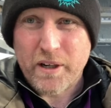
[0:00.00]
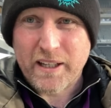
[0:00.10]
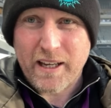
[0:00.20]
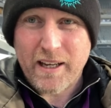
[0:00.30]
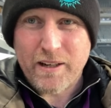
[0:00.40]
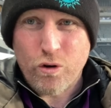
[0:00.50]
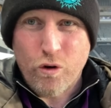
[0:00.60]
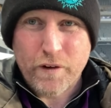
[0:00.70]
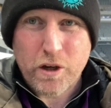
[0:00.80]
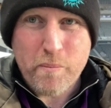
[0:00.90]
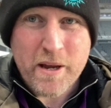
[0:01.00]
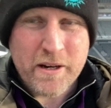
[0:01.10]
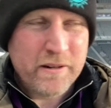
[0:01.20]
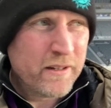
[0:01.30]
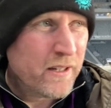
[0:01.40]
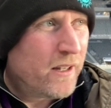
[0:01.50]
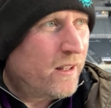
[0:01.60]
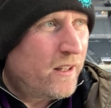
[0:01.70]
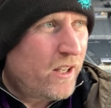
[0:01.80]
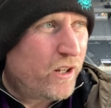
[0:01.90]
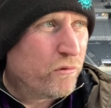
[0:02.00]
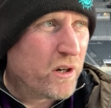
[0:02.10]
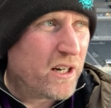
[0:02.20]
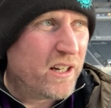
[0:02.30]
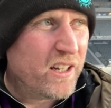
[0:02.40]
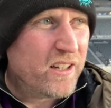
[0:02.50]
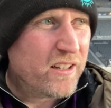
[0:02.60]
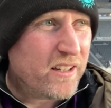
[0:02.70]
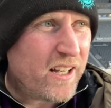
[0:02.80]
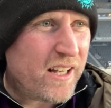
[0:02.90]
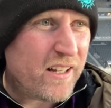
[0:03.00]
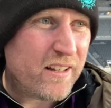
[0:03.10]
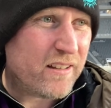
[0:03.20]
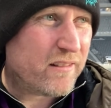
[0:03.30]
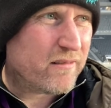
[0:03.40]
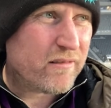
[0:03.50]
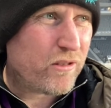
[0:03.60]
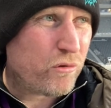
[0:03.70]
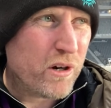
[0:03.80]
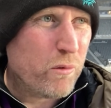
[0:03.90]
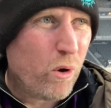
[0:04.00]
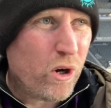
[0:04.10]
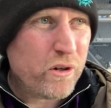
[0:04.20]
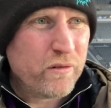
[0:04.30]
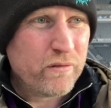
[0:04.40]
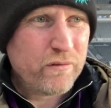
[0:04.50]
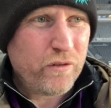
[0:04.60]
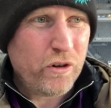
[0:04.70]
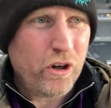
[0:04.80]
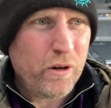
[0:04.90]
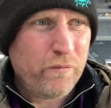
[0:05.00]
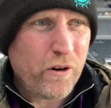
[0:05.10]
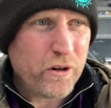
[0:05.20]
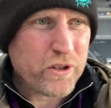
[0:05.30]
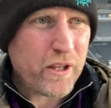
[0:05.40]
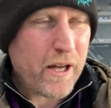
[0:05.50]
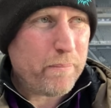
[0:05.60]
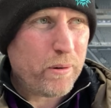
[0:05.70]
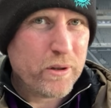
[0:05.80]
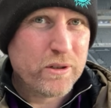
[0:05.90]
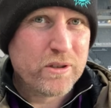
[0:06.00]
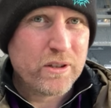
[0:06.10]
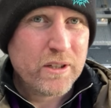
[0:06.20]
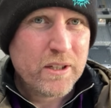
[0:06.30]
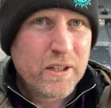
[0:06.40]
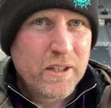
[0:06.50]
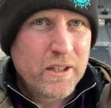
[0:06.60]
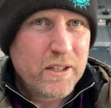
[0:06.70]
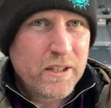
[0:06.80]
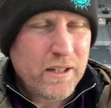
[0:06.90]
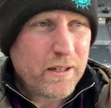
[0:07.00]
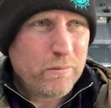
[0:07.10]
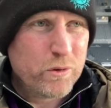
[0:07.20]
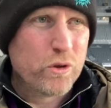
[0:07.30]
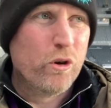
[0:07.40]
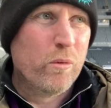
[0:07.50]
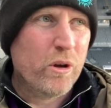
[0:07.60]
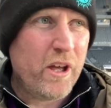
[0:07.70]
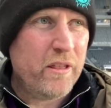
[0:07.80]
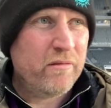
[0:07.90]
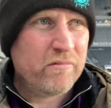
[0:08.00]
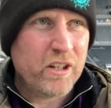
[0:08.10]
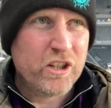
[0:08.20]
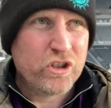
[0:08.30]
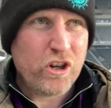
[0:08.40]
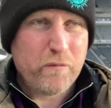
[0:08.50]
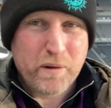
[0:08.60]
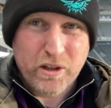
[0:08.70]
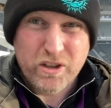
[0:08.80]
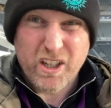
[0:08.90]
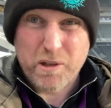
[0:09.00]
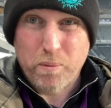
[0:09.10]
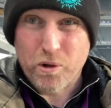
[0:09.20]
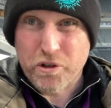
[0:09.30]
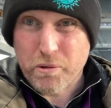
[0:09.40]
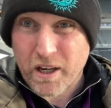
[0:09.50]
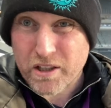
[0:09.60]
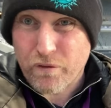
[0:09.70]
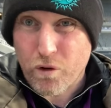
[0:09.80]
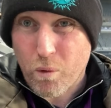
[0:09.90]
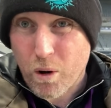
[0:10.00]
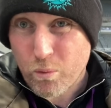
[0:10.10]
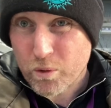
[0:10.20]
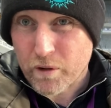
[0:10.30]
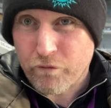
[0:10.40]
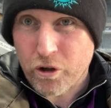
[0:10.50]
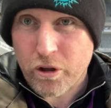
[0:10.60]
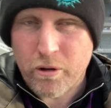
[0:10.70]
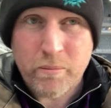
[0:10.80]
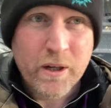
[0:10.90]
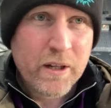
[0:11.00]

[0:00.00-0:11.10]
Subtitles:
Again, overcommitting. And really, 3-1 for Nottingham Forest at that point was no more than they deserved, because they exposed Newcastle for what was in front of them.